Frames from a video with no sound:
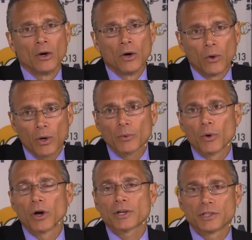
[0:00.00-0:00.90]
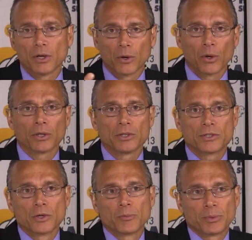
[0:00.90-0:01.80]
Hortonworks and the whole
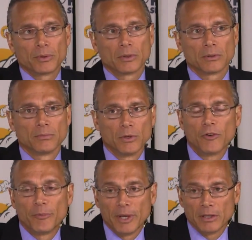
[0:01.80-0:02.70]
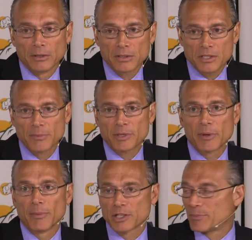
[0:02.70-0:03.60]
Hadoop movement seems to
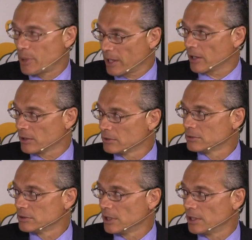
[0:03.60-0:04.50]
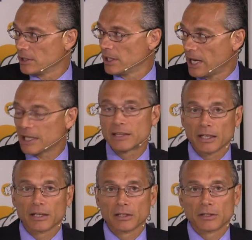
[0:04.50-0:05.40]
be much bigger than
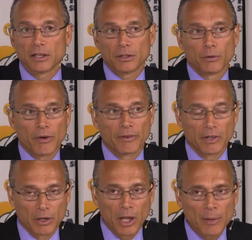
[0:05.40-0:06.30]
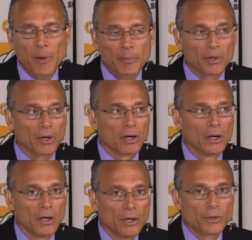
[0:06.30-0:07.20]
anything that you've ever done. A lot of people are
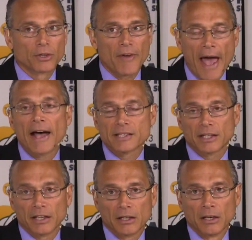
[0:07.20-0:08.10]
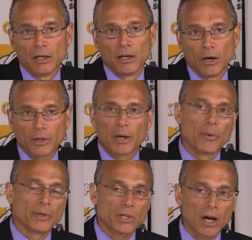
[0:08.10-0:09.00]
sort of asking, okay,
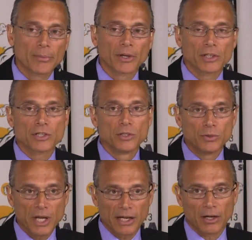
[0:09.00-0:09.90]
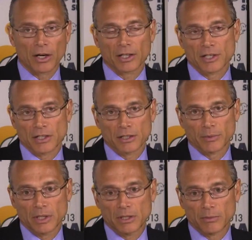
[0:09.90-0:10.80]
when we talk about this new data architecture,
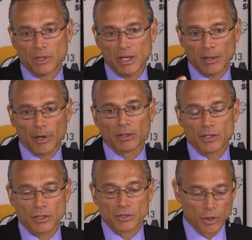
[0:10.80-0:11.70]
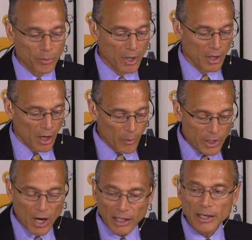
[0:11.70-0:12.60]
we think about this Hadoop, are we
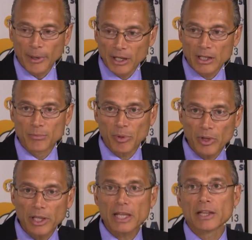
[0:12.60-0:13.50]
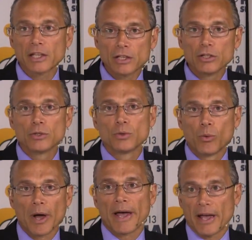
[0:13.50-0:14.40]
talking about a completely new
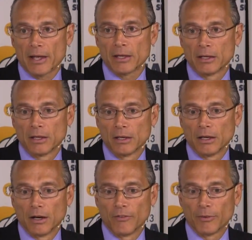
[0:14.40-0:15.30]
way of